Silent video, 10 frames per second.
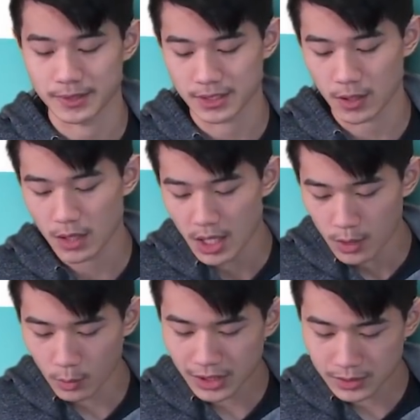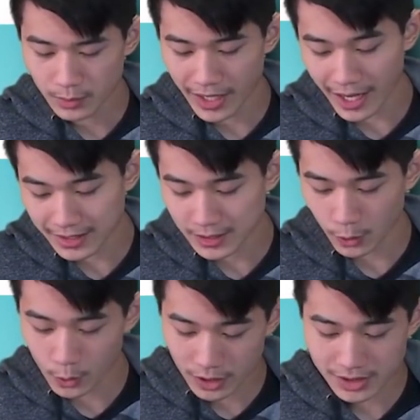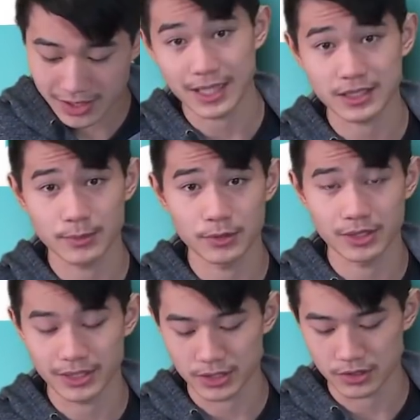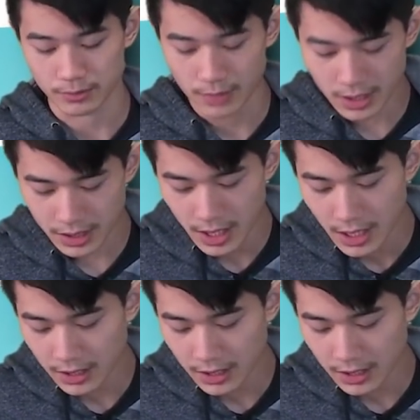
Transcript: So once we head towards that double elixir mark,